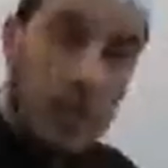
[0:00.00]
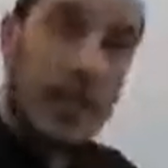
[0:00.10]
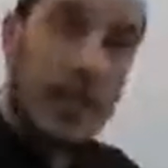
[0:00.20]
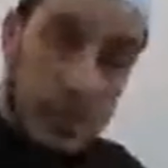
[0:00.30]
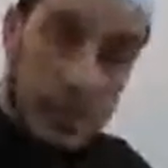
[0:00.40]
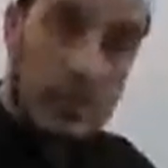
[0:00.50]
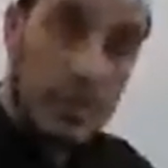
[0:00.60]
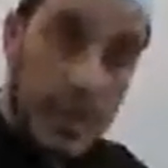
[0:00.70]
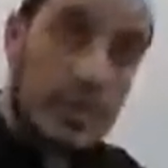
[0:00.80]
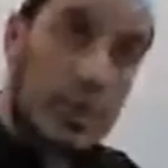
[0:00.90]
the next,
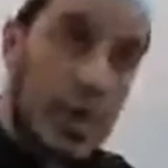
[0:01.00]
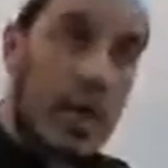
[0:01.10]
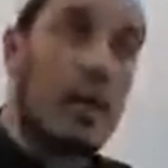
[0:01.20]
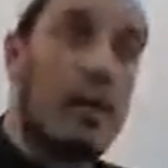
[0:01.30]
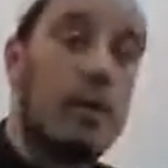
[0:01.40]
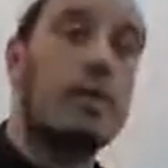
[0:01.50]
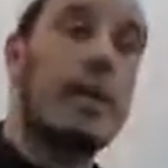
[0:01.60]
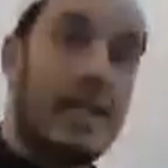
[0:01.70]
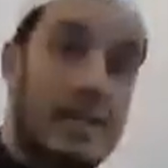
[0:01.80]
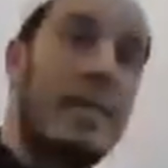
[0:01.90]
next year, the
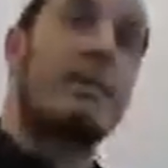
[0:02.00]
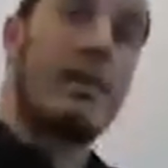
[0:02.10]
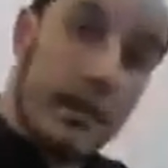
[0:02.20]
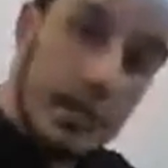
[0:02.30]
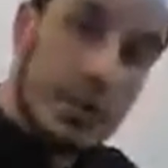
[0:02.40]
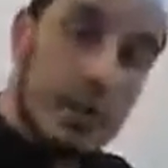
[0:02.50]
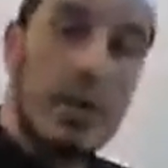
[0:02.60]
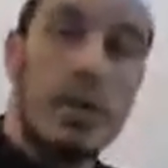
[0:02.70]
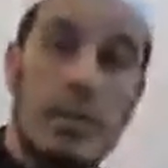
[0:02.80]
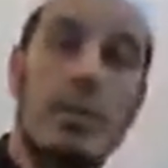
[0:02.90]
next pilgrimage,
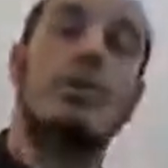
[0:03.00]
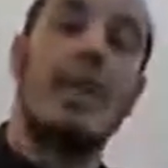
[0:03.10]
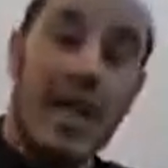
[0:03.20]
because they